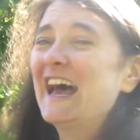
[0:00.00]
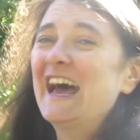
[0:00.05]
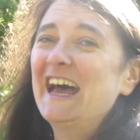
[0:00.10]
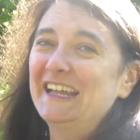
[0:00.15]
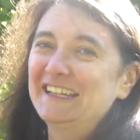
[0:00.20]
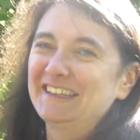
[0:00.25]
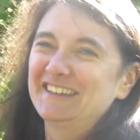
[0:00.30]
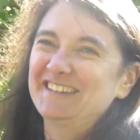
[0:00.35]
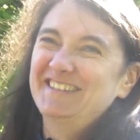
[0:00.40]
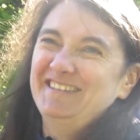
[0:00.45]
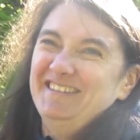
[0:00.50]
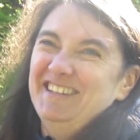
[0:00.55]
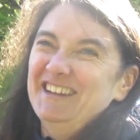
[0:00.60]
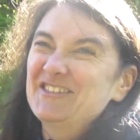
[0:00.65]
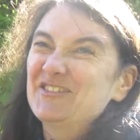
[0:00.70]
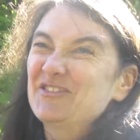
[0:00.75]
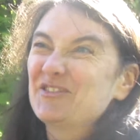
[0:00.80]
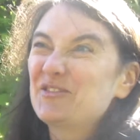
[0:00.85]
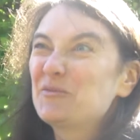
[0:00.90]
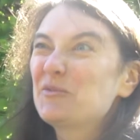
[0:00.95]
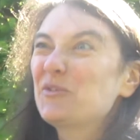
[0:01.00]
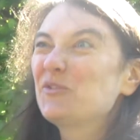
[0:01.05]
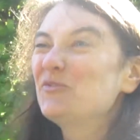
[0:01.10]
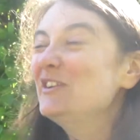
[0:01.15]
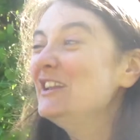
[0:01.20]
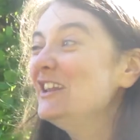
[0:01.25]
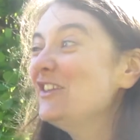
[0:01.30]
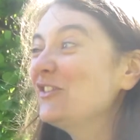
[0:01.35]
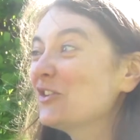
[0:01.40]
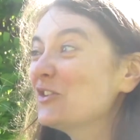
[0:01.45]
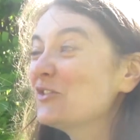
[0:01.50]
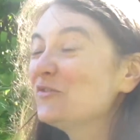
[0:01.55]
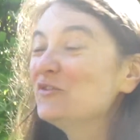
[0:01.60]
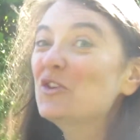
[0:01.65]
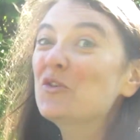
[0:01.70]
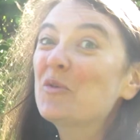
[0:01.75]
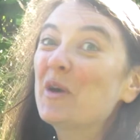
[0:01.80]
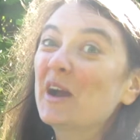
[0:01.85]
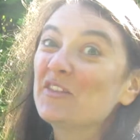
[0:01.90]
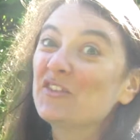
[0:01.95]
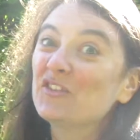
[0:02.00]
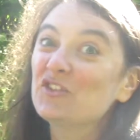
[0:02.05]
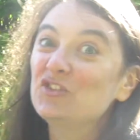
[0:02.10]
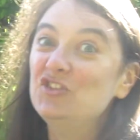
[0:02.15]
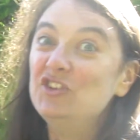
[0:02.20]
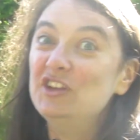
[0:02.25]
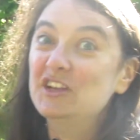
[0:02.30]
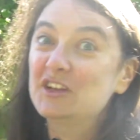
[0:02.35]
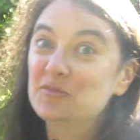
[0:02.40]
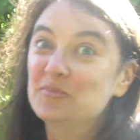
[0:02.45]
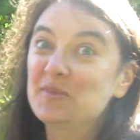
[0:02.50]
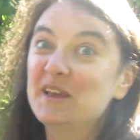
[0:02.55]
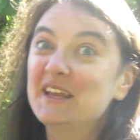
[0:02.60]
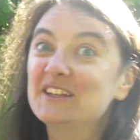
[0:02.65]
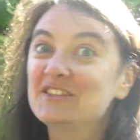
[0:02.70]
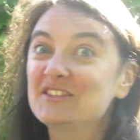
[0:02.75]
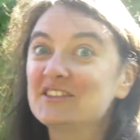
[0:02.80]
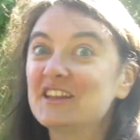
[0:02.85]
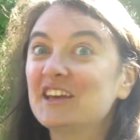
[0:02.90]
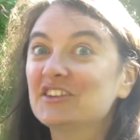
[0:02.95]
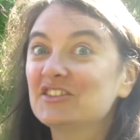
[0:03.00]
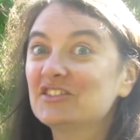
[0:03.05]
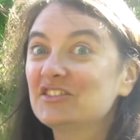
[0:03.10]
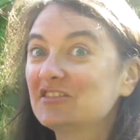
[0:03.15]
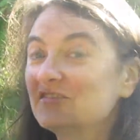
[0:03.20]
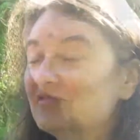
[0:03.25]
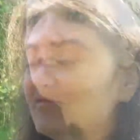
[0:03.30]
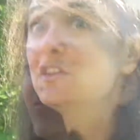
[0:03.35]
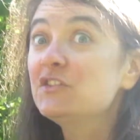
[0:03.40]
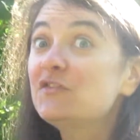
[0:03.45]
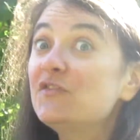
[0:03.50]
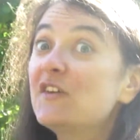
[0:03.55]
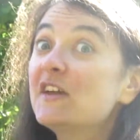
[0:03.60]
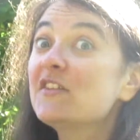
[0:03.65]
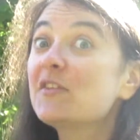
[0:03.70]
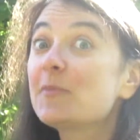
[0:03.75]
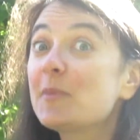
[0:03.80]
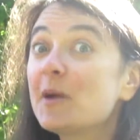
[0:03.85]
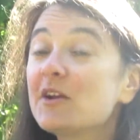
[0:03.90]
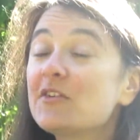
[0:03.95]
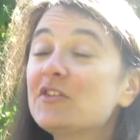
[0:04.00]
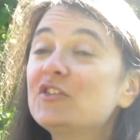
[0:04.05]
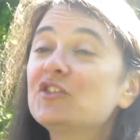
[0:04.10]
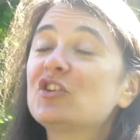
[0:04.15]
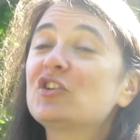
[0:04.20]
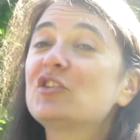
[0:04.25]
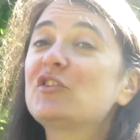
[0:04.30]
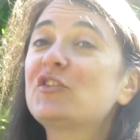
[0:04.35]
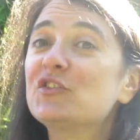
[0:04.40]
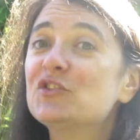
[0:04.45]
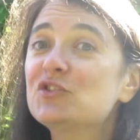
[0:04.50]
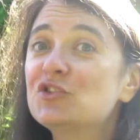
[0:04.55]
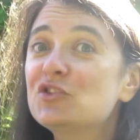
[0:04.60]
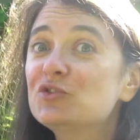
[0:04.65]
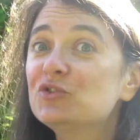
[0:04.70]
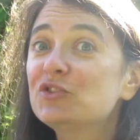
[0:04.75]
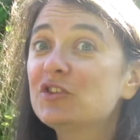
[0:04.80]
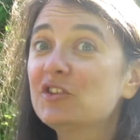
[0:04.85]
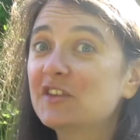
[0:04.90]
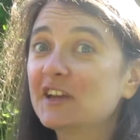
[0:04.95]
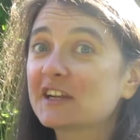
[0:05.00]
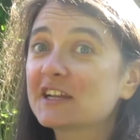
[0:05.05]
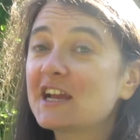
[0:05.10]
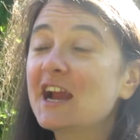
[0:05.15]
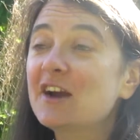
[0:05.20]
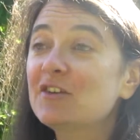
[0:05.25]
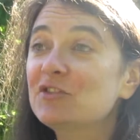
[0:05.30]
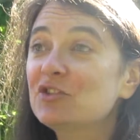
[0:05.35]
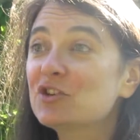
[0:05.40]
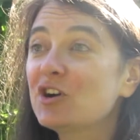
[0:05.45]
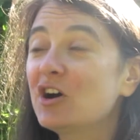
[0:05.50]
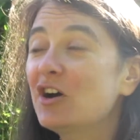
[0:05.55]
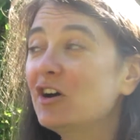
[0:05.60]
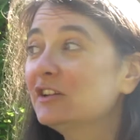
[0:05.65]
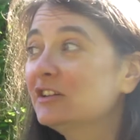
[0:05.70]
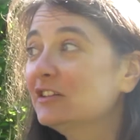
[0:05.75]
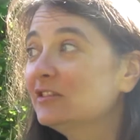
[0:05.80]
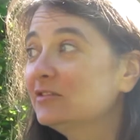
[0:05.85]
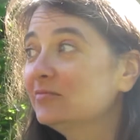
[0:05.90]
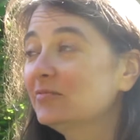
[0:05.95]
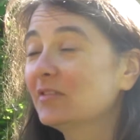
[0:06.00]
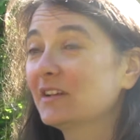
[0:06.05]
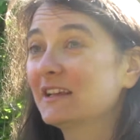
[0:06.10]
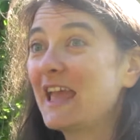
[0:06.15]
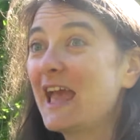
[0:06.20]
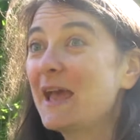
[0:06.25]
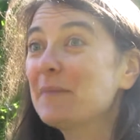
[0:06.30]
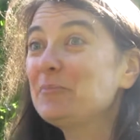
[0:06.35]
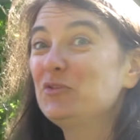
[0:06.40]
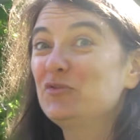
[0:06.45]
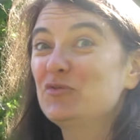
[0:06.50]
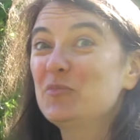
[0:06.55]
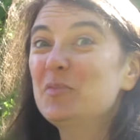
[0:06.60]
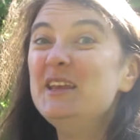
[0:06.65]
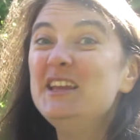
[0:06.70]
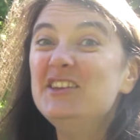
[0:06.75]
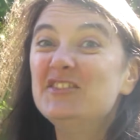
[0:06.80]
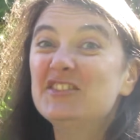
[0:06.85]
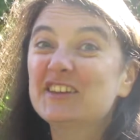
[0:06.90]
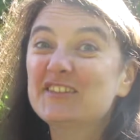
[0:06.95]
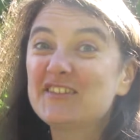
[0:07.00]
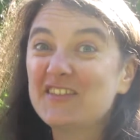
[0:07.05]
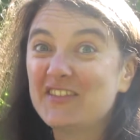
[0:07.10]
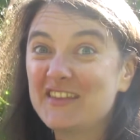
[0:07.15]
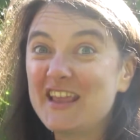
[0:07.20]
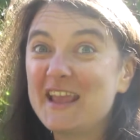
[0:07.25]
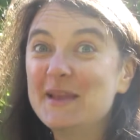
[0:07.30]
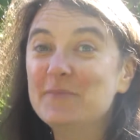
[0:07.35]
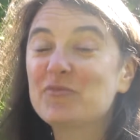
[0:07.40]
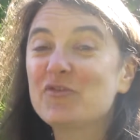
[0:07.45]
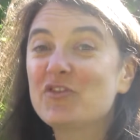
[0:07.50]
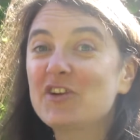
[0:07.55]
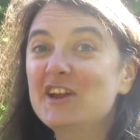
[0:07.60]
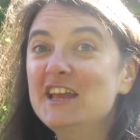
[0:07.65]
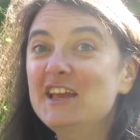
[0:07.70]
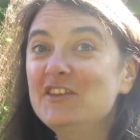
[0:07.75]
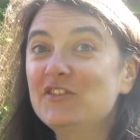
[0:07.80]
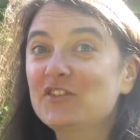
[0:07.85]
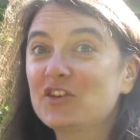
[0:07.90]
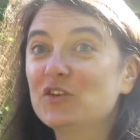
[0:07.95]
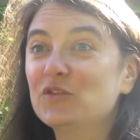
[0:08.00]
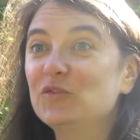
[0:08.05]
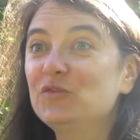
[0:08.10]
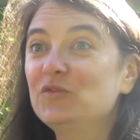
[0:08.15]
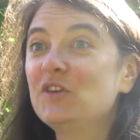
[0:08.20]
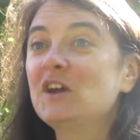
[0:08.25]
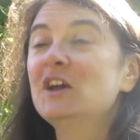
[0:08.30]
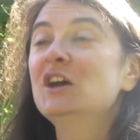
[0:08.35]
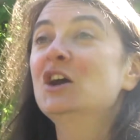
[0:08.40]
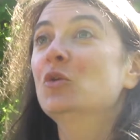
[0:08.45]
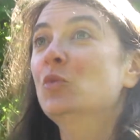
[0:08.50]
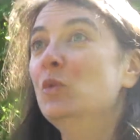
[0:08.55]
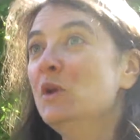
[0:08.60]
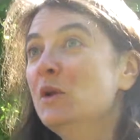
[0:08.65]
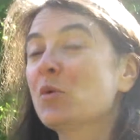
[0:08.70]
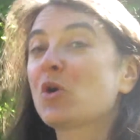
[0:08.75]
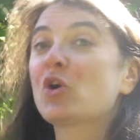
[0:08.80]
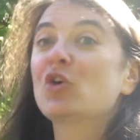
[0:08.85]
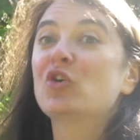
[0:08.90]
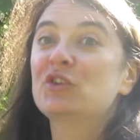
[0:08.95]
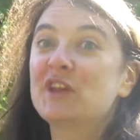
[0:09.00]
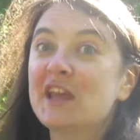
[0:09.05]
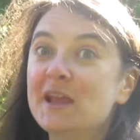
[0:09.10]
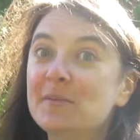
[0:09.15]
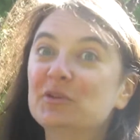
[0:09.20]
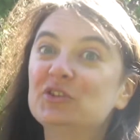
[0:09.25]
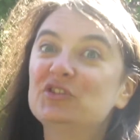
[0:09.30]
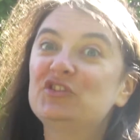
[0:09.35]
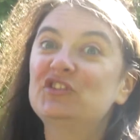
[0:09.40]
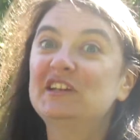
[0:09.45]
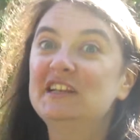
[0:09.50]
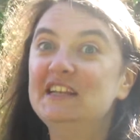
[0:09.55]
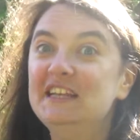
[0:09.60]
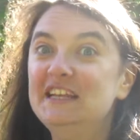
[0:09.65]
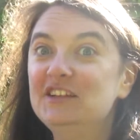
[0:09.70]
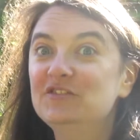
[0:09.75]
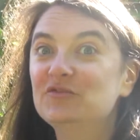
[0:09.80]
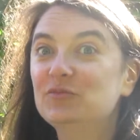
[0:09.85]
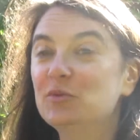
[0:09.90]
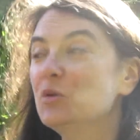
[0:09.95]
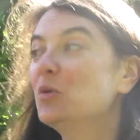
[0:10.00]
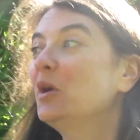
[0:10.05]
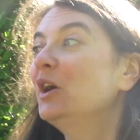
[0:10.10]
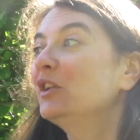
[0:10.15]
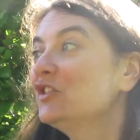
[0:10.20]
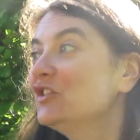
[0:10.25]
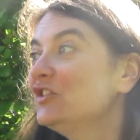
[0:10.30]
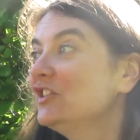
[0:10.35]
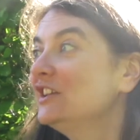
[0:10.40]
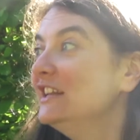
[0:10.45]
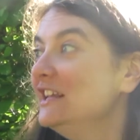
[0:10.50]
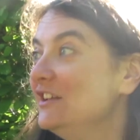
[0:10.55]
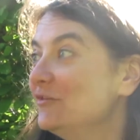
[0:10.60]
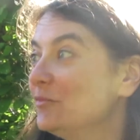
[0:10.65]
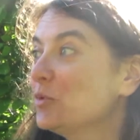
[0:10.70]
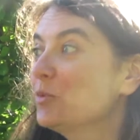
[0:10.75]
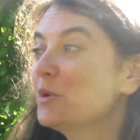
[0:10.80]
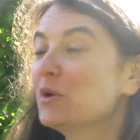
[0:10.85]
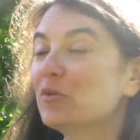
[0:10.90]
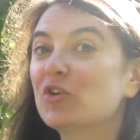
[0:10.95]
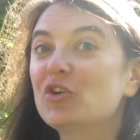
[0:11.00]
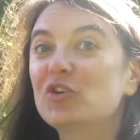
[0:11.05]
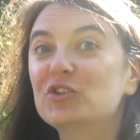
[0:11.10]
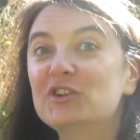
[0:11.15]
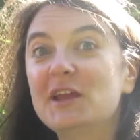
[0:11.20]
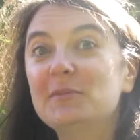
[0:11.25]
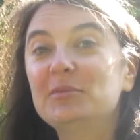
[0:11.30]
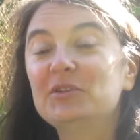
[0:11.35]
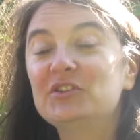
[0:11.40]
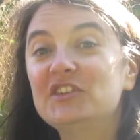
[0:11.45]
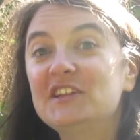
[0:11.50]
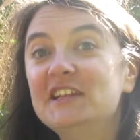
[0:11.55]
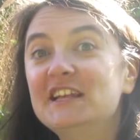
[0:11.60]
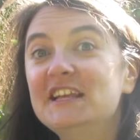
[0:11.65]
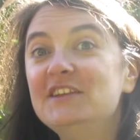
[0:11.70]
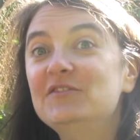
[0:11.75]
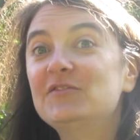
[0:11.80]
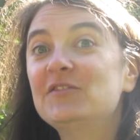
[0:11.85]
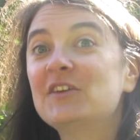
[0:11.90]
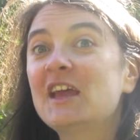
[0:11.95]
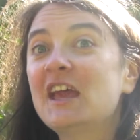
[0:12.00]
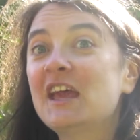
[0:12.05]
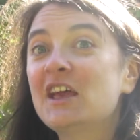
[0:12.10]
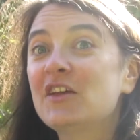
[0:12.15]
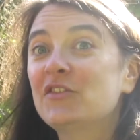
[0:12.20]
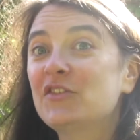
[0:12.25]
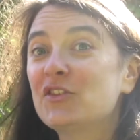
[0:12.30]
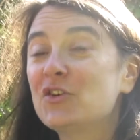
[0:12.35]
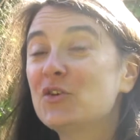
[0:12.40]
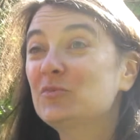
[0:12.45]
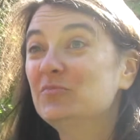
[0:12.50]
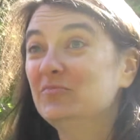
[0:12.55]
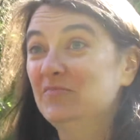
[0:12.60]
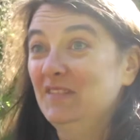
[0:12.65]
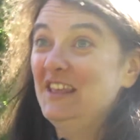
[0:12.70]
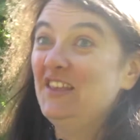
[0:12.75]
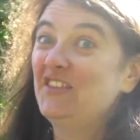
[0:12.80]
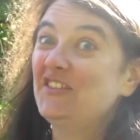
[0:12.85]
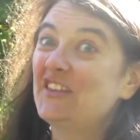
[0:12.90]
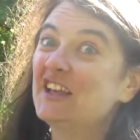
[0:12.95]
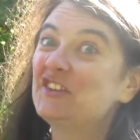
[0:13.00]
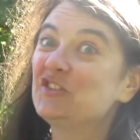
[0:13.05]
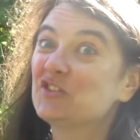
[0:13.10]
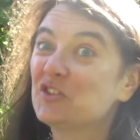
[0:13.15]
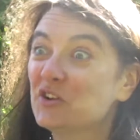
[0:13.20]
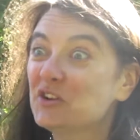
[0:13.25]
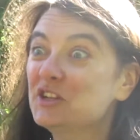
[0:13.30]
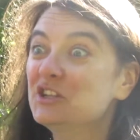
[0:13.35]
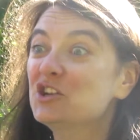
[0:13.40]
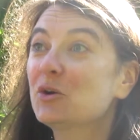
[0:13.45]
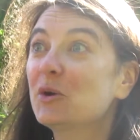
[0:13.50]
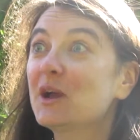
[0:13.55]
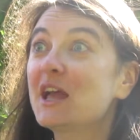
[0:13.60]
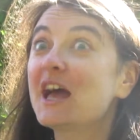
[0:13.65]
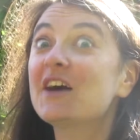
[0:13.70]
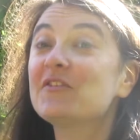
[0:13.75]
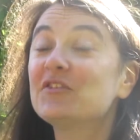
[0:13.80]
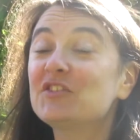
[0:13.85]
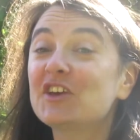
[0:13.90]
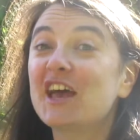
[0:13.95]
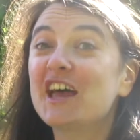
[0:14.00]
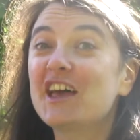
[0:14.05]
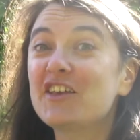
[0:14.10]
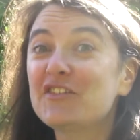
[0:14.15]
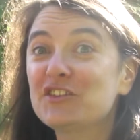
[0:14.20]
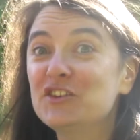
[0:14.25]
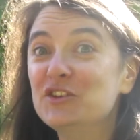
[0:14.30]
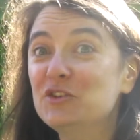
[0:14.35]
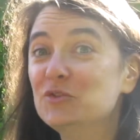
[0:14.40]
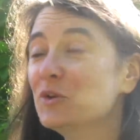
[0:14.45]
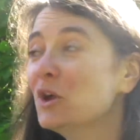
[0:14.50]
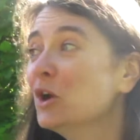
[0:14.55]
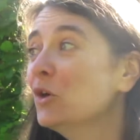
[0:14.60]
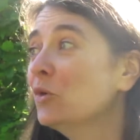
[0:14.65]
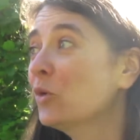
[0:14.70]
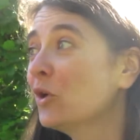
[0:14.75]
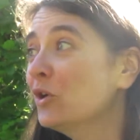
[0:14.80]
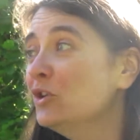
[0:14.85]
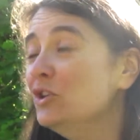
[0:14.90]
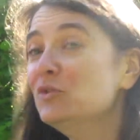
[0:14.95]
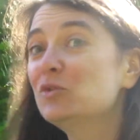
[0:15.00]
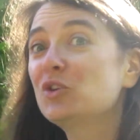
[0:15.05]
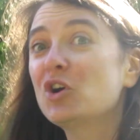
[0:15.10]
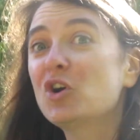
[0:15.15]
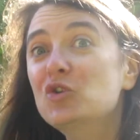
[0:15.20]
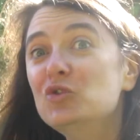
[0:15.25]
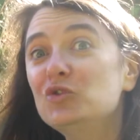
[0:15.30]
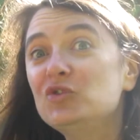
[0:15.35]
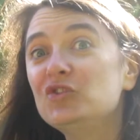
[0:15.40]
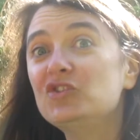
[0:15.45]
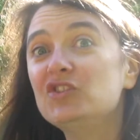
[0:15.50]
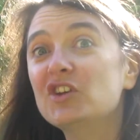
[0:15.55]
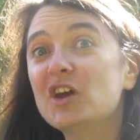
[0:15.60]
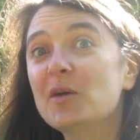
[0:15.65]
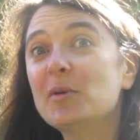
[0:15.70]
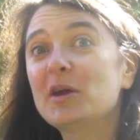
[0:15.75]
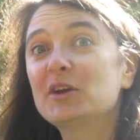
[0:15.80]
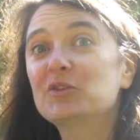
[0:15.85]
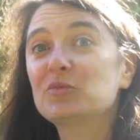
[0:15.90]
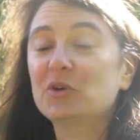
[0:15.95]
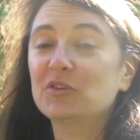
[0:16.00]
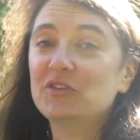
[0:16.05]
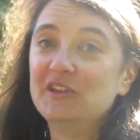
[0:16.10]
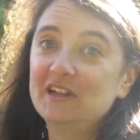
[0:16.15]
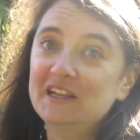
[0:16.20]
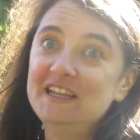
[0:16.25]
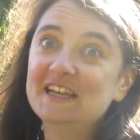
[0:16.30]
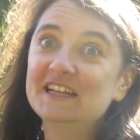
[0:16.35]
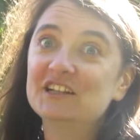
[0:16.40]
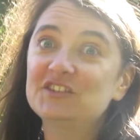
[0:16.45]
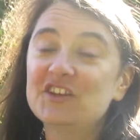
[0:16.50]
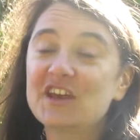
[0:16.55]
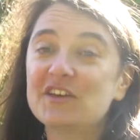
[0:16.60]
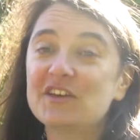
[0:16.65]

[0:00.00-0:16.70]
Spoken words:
And, there was really sort of no answer she could make to that. The defence barrister also noted that Karen O'Connell kept repeating the same phrase of, we were unable to leave, we wanted to leave, but we were unable to leave. So he said to her, I have to ask you, were you coached about what the legal